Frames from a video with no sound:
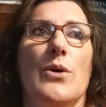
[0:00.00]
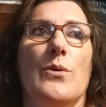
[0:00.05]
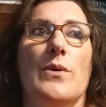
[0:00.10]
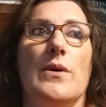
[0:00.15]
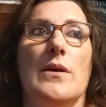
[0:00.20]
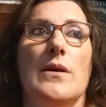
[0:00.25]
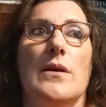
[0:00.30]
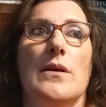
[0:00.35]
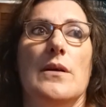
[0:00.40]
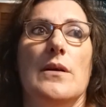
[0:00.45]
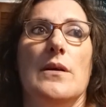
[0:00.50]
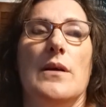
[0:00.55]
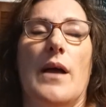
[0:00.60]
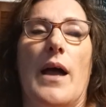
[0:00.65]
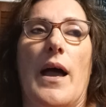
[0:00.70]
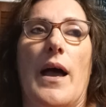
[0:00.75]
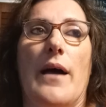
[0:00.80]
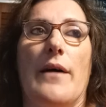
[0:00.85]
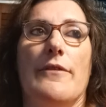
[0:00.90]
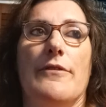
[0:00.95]
We've
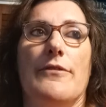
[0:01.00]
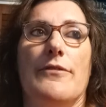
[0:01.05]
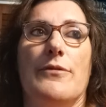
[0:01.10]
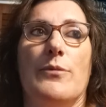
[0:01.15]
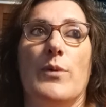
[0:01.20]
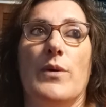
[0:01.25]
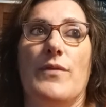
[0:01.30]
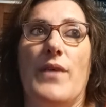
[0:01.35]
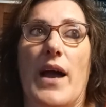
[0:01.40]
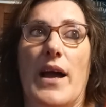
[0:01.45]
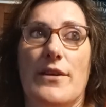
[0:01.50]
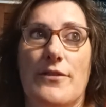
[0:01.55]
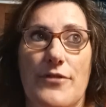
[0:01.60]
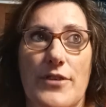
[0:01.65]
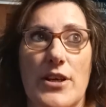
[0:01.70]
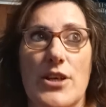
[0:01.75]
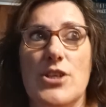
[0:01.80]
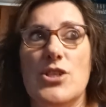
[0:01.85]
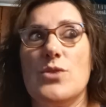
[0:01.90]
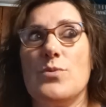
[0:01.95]
had
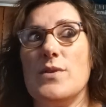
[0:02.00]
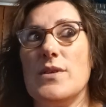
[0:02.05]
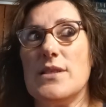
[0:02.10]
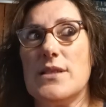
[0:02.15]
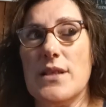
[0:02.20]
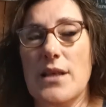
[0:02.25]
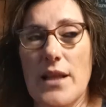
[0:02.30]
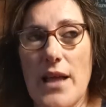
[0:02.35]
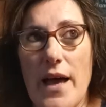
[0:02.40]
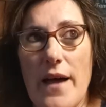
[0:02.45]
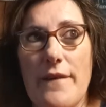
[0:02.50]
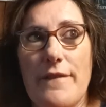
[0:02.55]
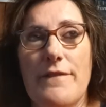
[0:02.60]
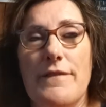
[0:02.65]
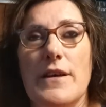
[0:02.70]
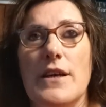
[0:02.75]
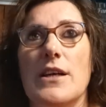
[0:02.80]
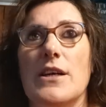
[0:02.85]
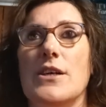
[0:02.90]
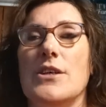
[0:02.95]
fish. We still have
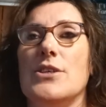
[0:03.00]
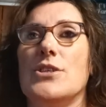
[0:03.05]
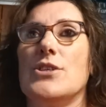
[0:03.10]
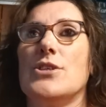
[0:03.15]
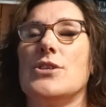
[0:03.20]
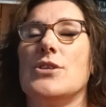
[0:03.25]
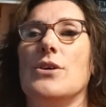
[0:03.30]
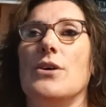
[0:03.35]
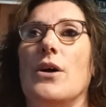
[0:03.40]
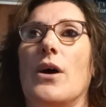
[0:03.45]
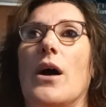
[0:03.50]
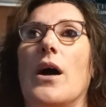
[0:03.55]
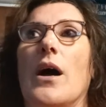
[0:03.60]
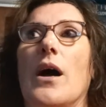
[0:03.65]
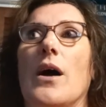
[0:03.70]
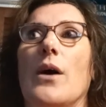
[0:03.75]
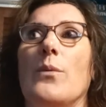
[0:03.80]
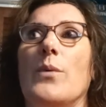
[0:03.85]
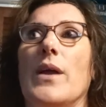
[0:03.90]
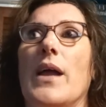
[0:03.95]
fish.
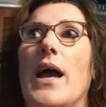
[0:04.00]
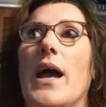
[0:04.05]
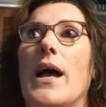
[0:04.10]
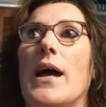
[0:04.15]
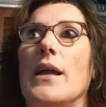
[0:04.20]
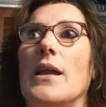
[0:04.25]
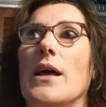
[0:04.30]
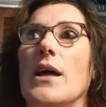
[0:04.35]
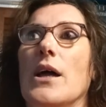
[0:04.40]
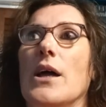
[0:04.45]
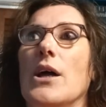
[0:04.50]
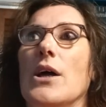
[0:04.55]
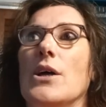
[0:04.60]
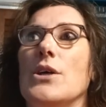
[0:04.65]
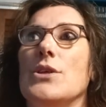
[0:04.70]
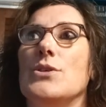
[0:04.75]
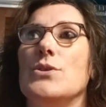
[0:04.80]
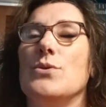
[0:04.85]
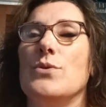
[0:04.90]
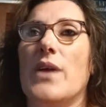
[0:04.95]
We had
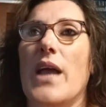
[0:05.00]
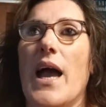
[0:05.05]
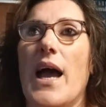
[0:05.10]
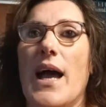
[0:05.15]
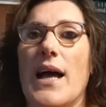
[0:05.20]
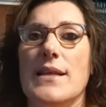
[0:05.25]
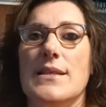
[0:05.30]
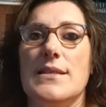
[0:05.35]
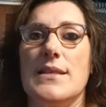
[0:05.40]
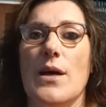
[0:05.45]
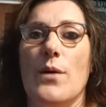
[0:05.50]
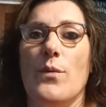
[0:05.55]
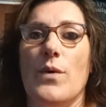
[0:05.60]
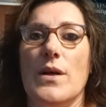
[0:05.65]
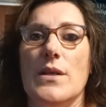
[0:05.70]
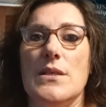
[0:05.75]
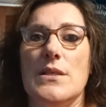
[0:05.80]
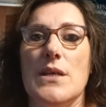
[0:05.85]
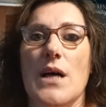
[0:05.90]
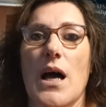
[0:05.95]
2 cats at
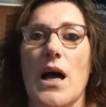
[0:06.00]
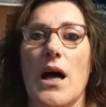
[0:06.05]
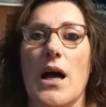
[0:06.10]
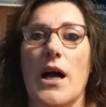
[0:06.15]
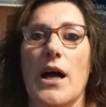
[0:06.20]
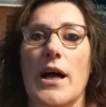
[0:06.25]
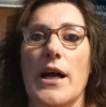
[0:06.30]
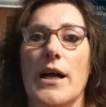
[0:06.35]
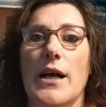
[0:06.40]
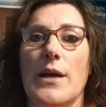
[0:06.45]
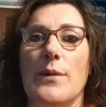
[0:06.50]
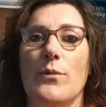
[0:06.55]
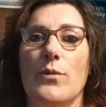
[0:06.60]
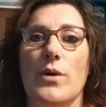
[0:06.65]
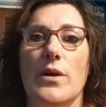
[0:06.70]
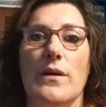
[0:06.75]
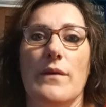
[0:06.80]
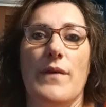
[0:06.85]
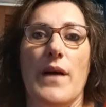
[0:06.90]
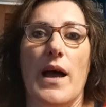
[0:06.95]
one time.
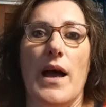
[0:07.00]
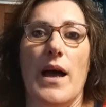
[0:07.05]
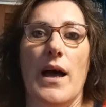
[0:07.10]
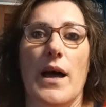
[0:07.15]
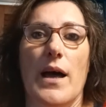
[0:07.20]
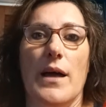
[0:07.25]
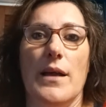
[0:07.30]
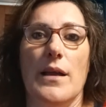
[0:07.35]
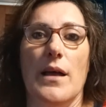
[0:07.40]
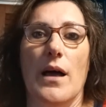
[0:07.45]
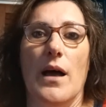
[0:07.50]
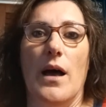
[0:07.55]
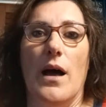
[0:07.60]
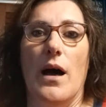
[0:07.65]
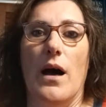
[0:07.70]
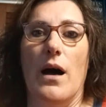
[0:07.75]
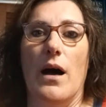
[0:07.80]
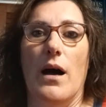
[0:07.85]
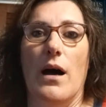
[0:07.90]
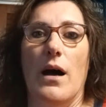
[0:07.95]
We've had
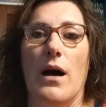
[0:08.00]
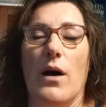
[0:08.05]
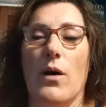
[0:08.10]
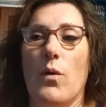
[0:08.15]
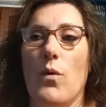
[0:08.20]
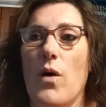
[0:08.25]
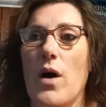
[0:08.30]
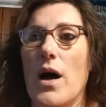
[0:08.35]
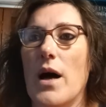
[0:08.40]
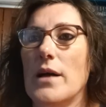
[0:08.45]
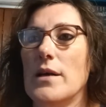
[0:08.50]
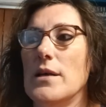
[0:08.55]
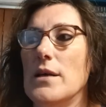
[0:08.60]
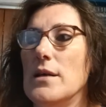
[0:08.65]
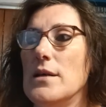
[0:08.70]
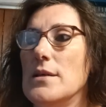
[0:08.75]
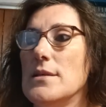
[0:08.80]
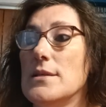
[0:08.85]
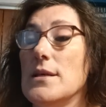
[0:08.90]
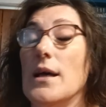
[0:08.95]

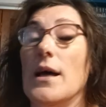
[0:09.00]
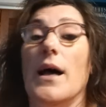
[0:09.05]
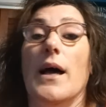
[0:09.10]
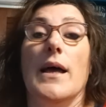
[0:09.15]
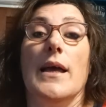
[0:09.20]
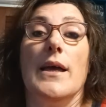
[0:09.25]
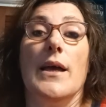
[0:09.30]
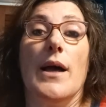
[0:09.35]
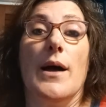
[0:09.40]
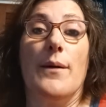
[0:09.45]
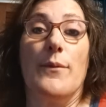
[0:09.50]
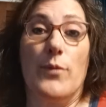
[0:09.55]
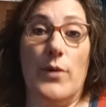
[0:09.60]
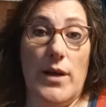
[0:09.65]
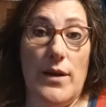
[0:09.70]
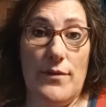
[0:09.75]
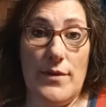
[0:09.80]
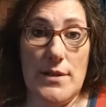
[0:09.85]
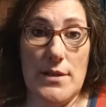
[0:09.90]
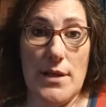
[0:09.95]
iguanas.
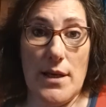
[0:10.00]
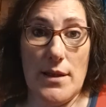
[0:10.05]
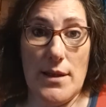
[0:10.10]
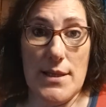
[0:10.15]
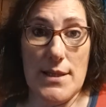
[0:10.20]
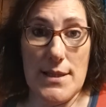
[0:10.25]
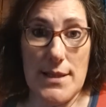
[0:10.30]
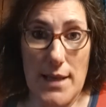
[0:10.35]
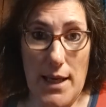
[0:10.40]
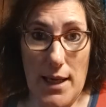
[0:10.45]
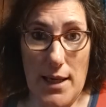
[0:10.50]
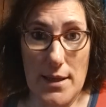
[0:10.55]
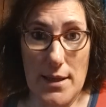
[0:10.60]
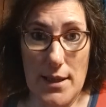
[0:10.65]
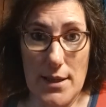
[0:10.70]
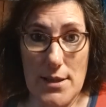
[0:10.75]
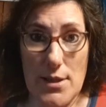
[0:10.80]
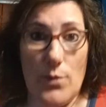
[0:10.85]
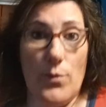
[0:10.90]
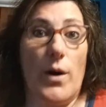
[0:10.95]
We even done the snake
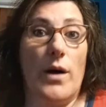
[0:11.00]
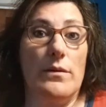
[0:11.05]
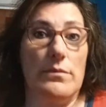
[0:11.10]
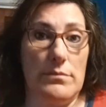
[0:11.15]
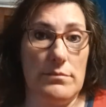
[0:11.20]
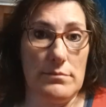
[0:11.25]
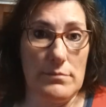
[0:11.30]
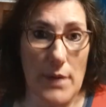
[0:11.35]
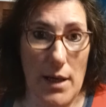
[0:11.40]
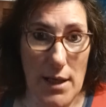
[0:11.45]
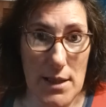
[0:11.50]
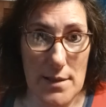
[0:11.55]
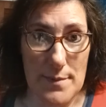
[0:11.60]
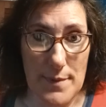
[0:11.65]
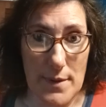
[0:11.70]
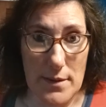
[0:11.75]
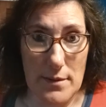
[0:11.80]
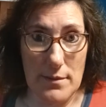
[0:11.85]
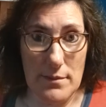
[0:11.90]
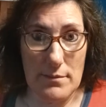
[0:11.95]
thing too. Well, my
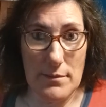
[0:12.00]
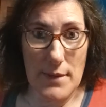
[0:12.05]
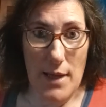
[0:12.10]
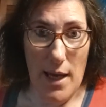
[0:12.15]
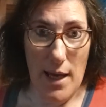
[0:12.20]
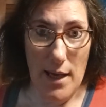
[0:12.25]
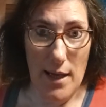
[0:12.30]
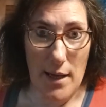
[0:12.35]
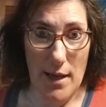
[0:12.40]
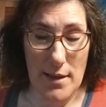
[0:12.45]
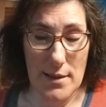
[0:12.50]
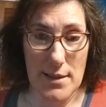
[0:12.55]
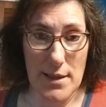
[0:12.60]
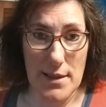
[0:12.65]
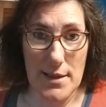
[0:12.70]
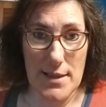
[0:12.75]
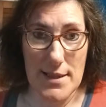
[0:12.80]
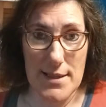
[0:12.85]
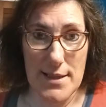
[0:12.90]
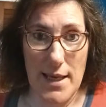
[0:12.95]
husband
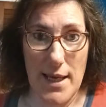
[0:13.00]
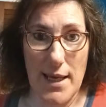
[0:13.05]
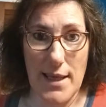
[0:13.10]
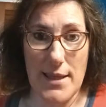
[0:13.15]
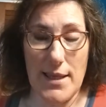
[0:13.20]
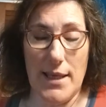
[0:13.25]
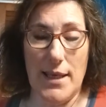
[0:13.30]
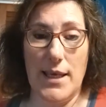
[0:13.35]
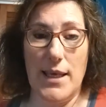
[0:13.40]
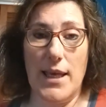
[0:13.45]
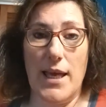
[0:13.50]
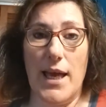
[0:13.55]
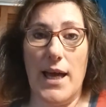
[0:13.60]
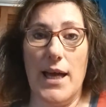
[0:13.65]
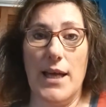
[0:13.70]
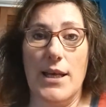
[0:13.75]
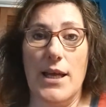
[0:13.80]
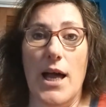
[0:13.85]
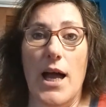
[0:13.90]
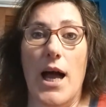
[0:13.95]
did the snake thing. He
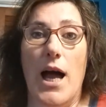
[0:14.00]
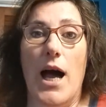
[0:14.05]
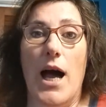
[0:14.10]
had